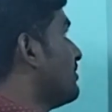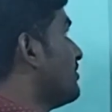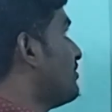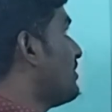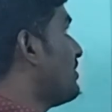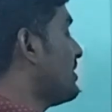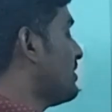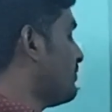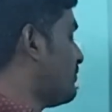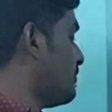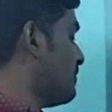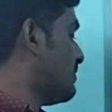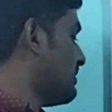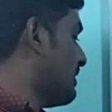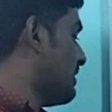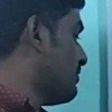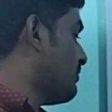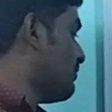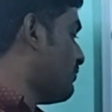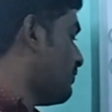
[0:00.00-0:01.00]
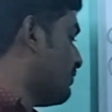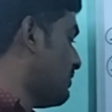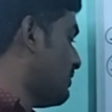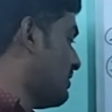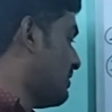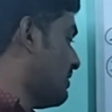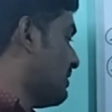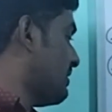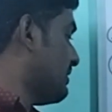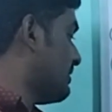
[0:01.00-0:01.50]
one, what is food chain?
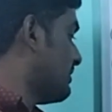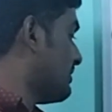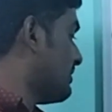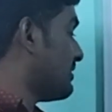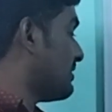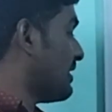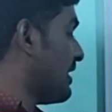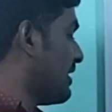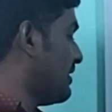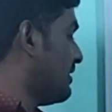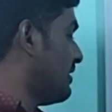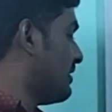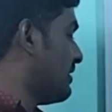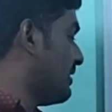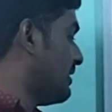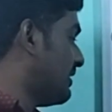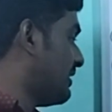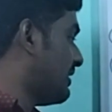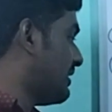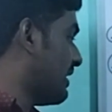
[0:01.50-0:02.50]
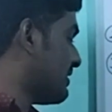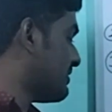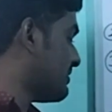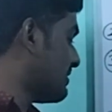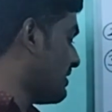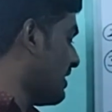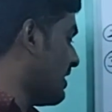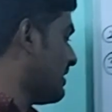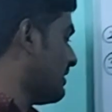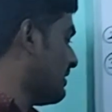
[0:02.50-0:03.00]
Food chain, it
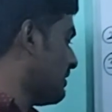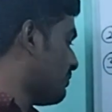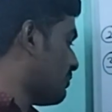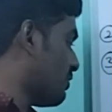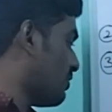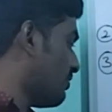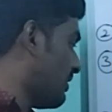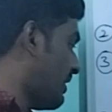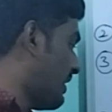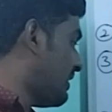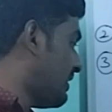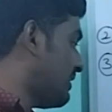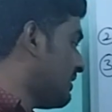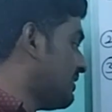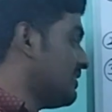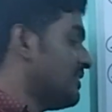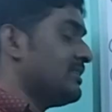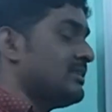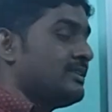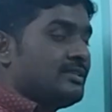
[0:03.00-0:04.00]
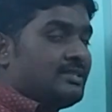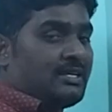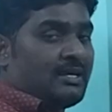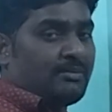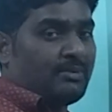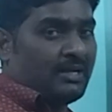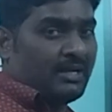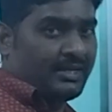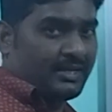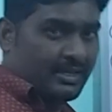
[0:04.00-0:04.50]
does not provide
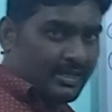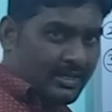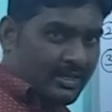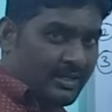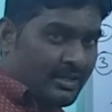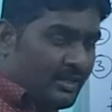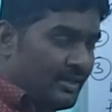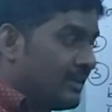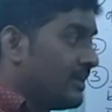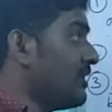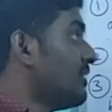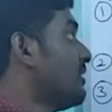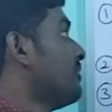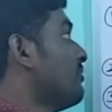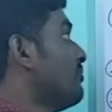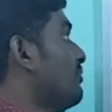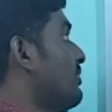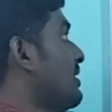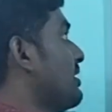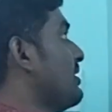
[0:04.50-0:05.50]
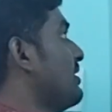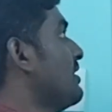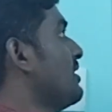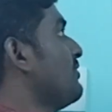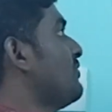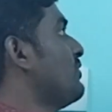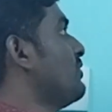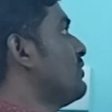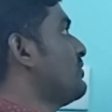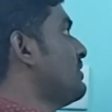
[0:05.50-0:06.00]
stability, but here
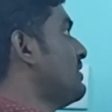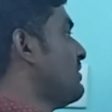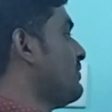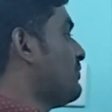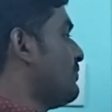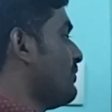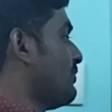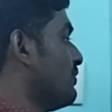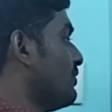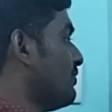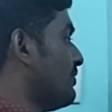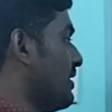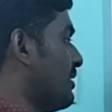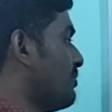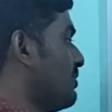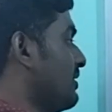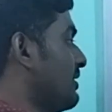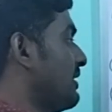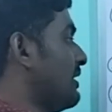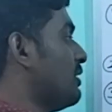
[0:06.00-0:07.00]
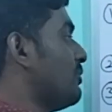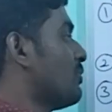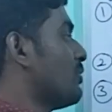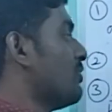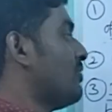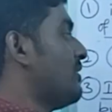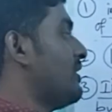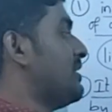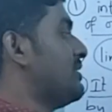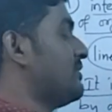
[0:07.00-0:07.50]
if you see food web, it
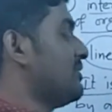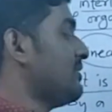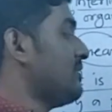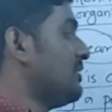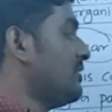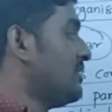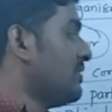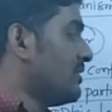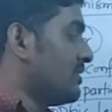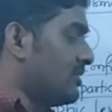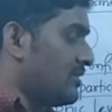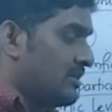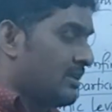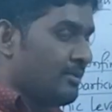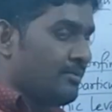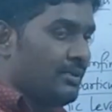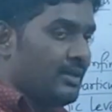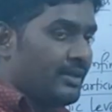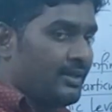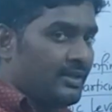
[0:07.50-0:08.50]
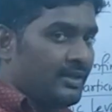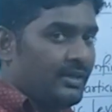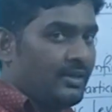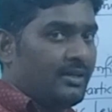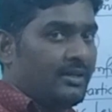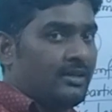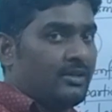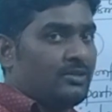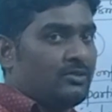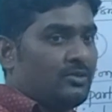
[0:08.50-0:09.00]
provides
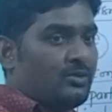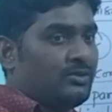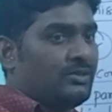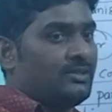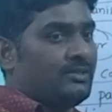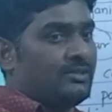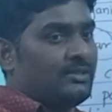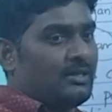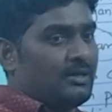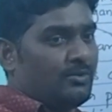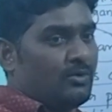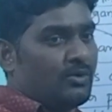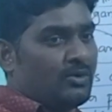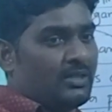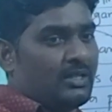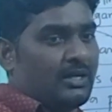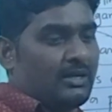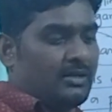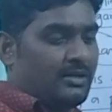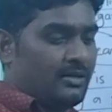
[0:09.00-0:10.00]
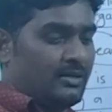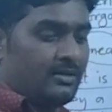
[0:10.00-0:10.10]
stability. So this is about that.